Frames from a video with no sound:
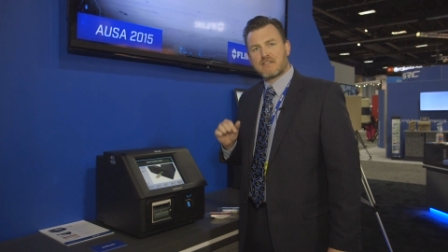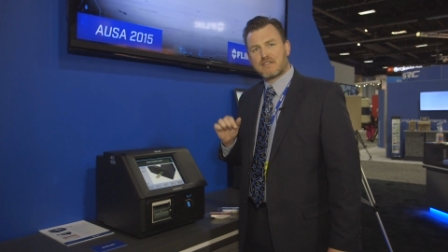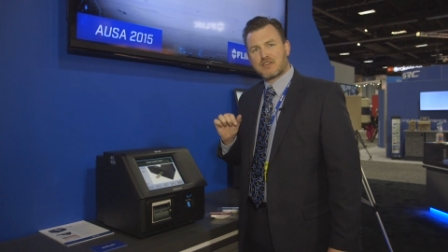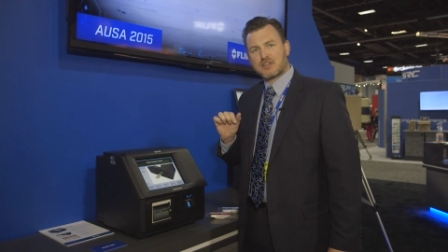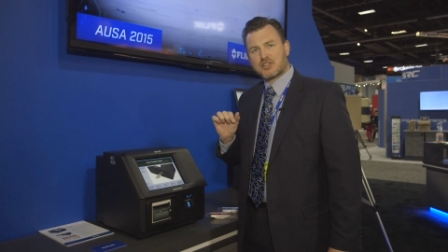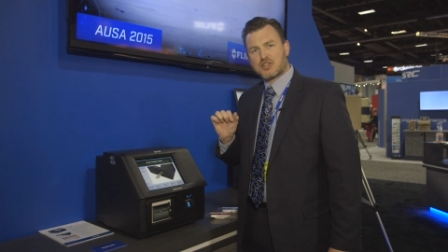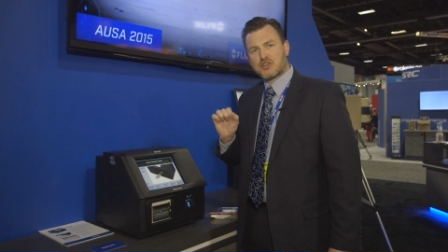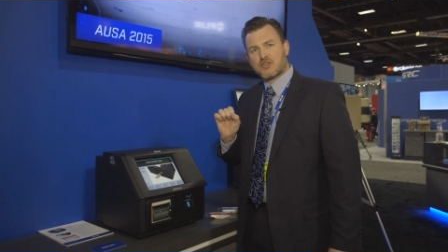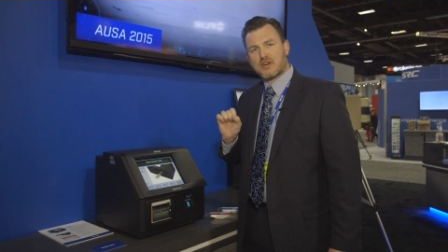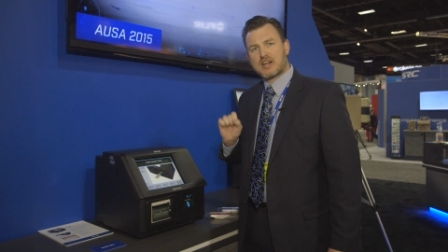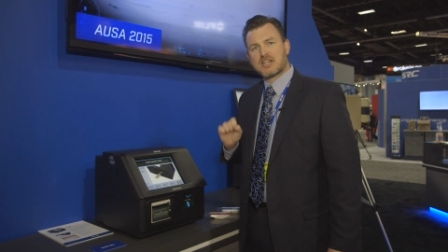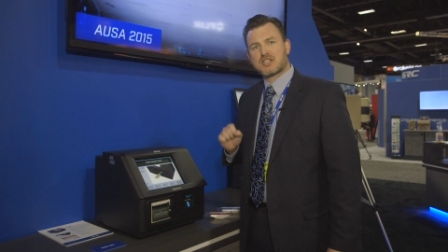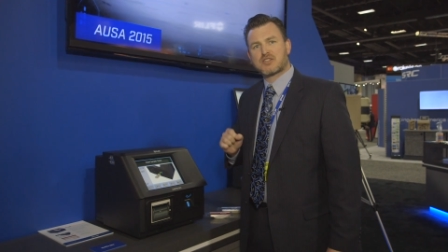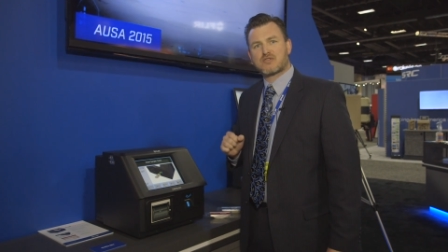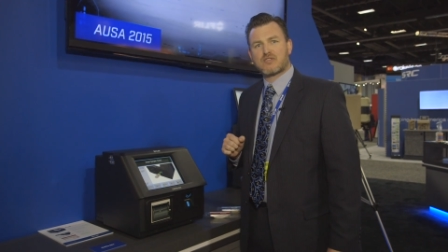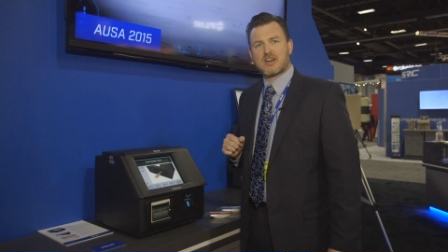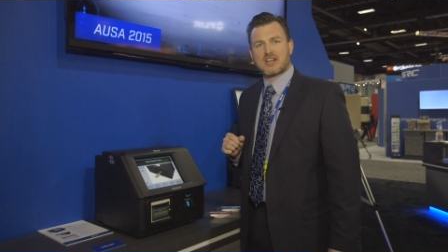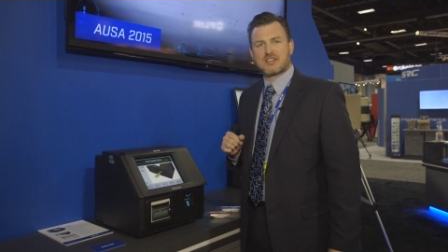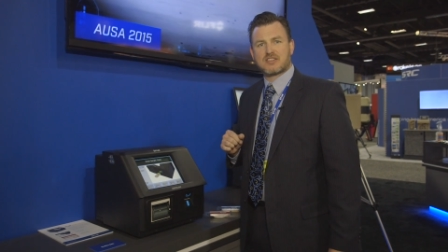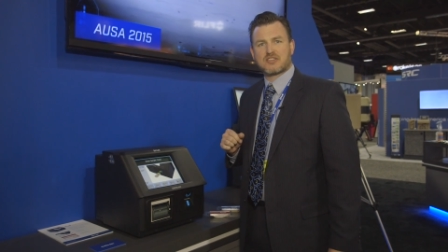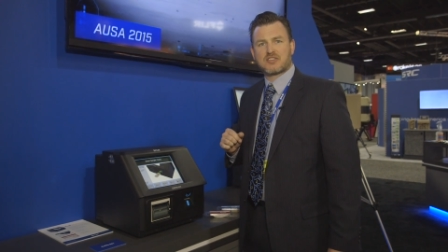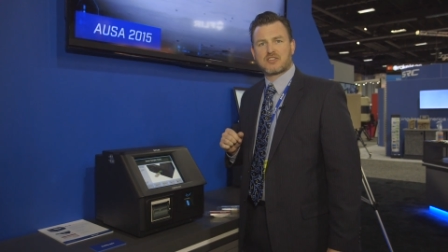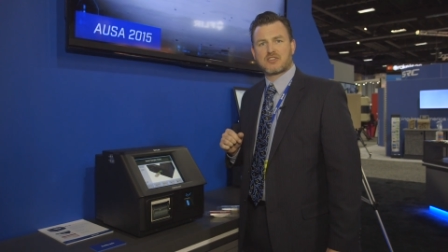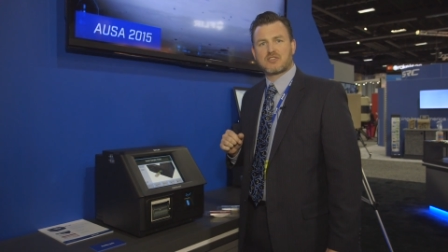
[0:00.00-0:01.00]
for trace
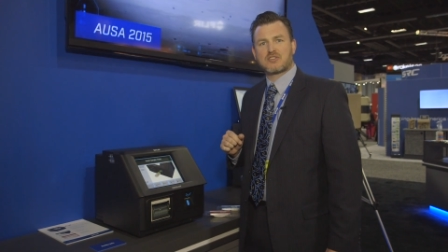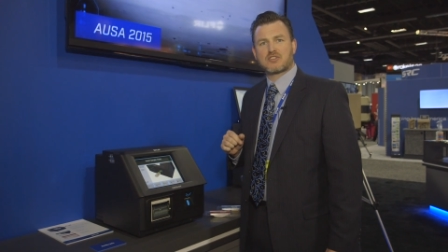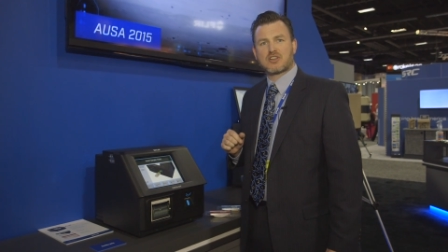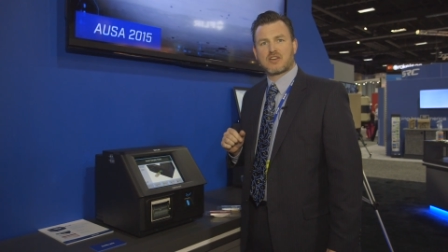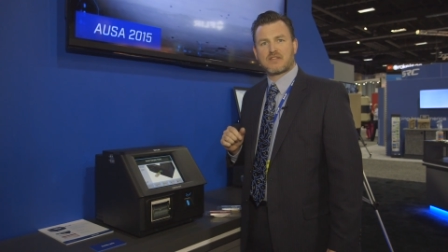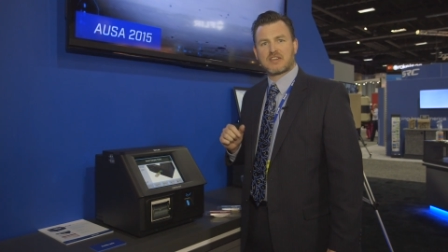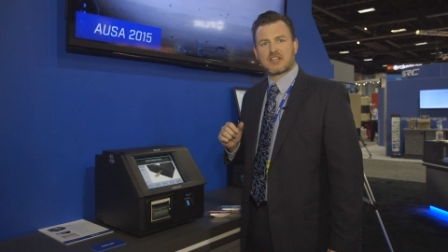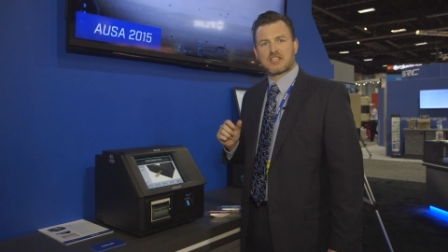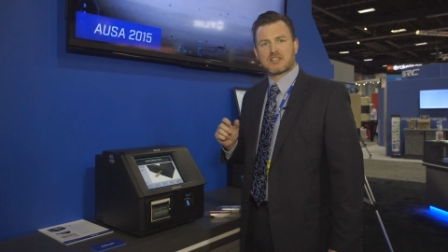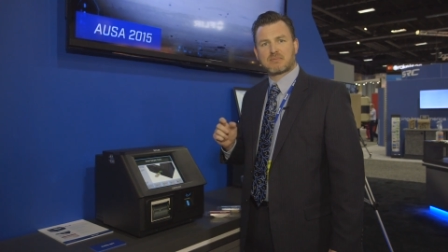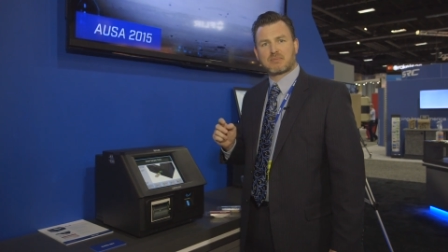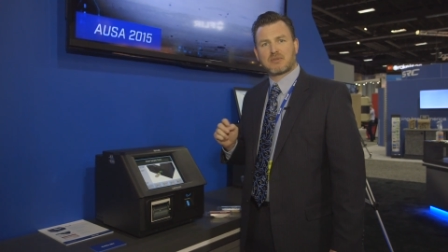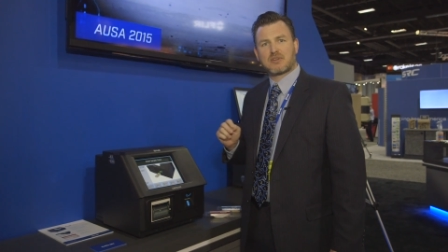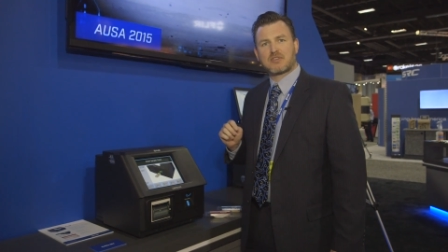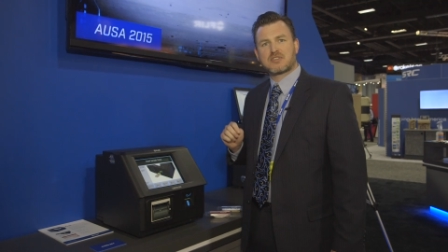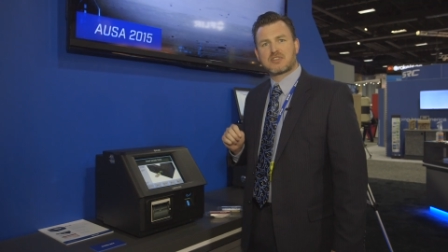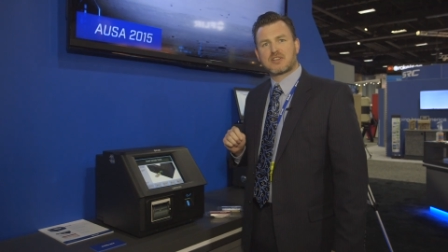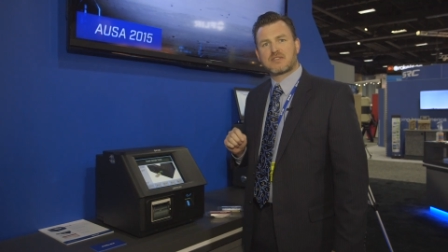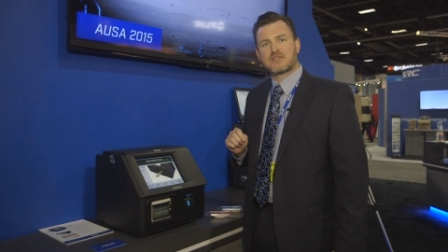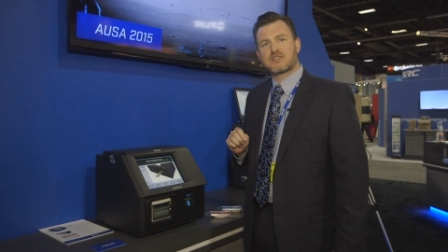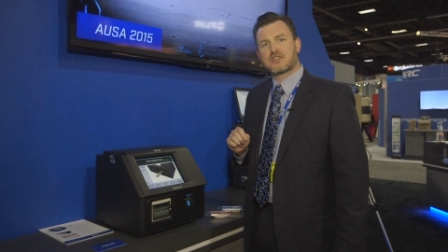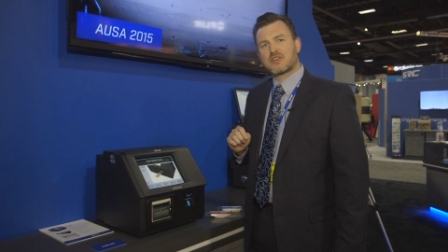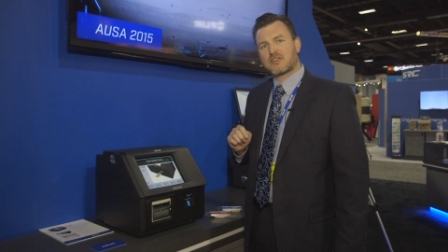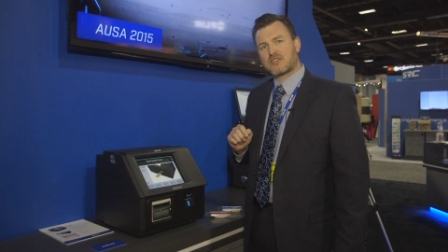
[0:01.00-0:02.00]
residues of
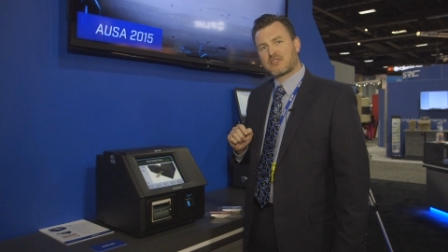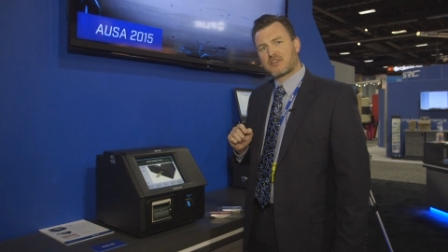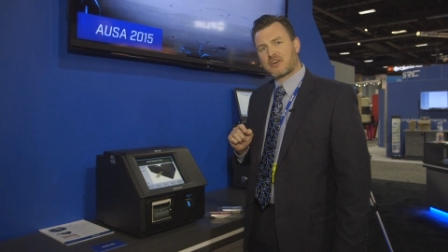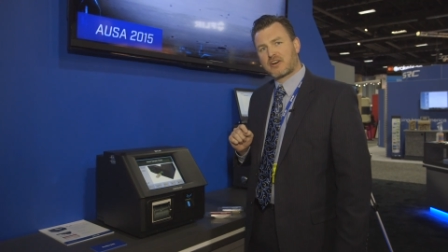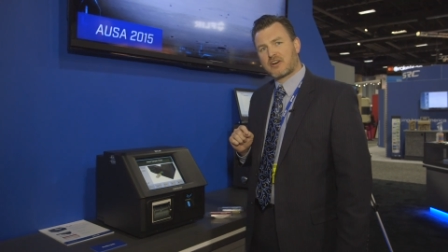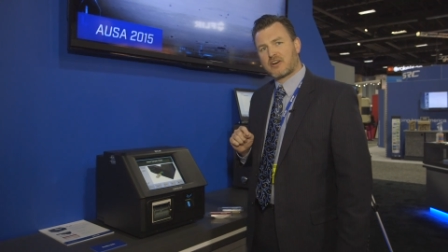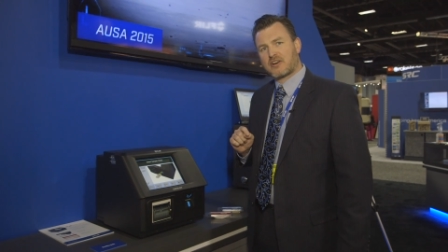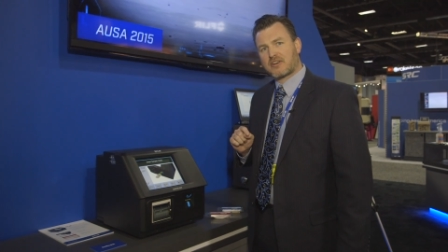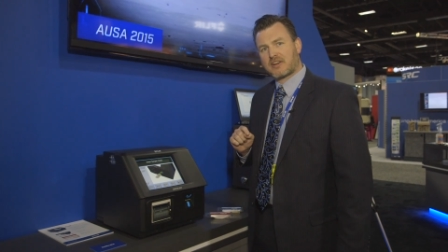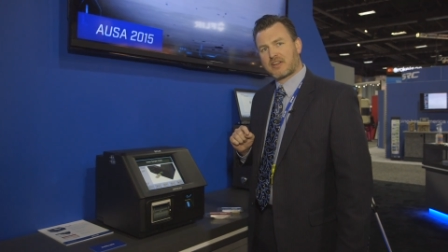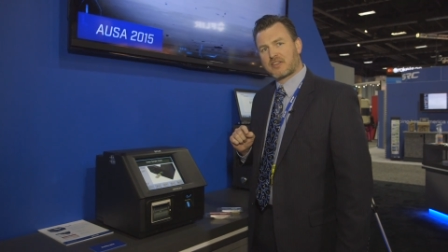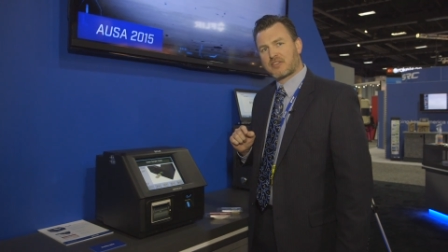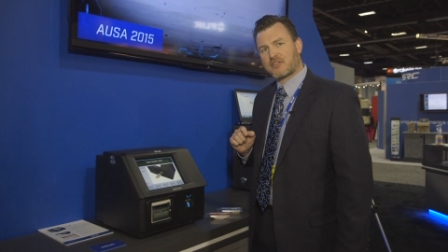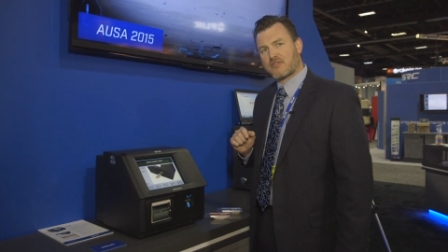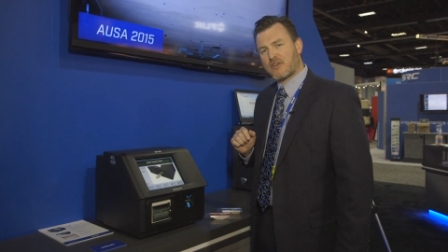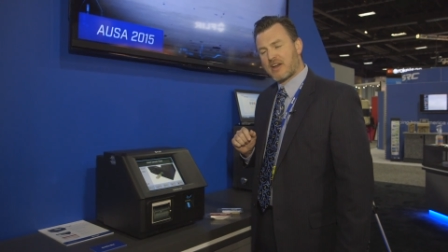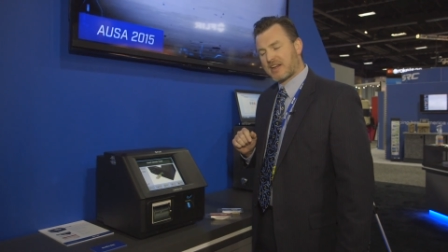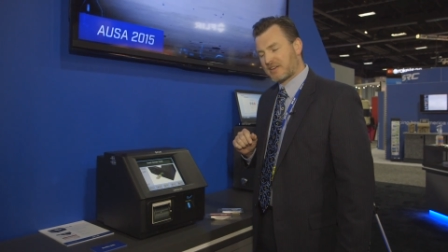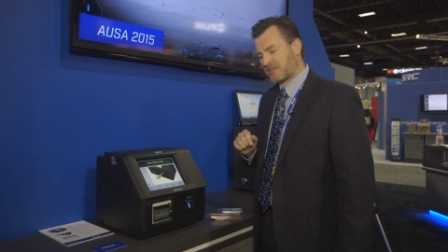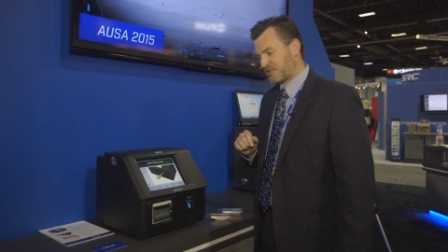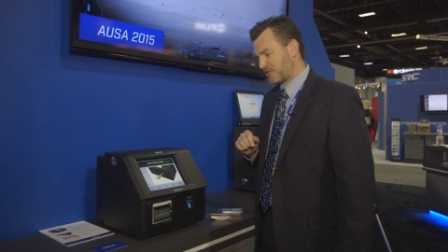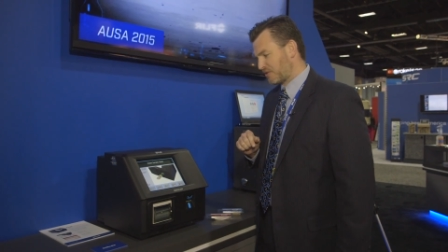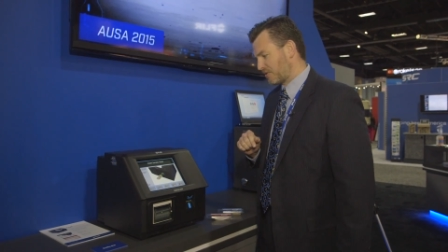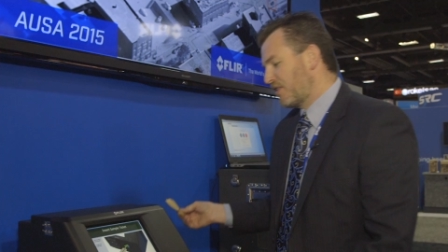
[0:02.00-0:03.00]
explosives or narcotic
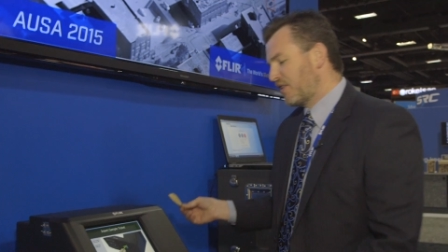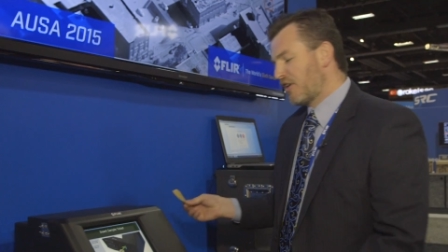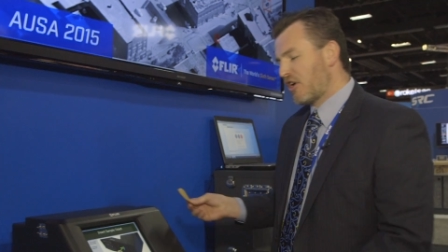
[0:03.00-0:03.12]
threats.